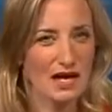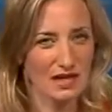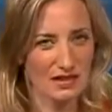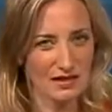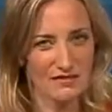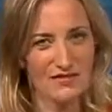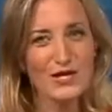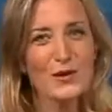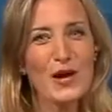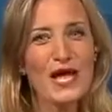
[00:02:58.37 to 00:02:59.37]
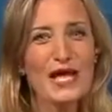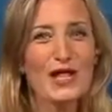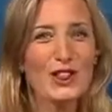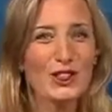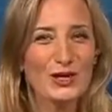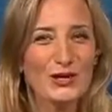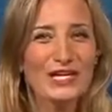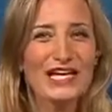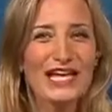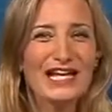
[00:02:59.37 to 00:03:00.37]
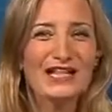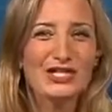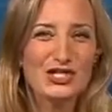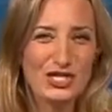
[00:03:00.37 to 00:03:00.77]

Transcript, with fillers: and the VOA Learning English